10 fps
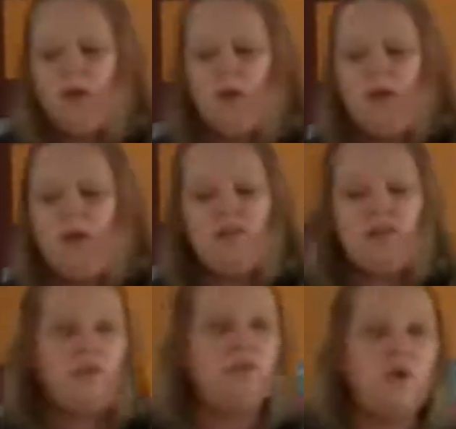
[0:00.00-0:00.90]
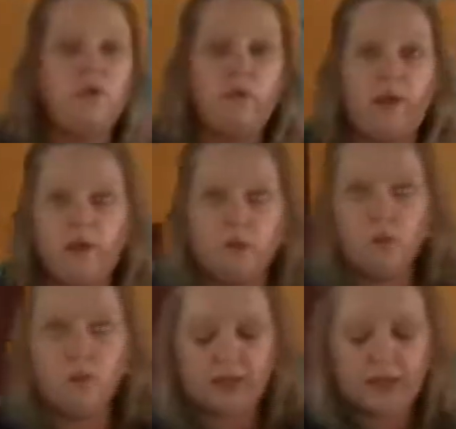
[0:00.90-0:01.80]
Okay, so I've gone around
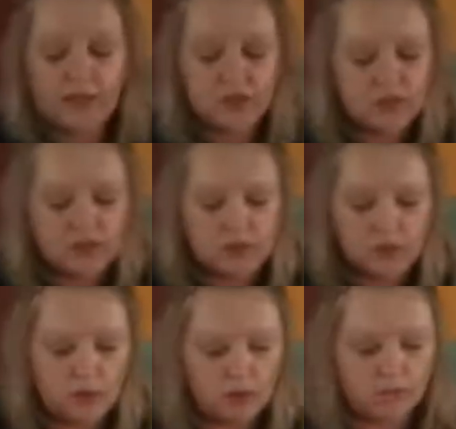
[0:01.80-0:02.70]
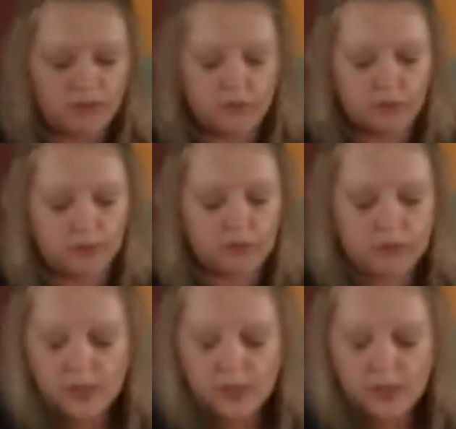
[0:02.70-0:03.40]
all the edges of the quilt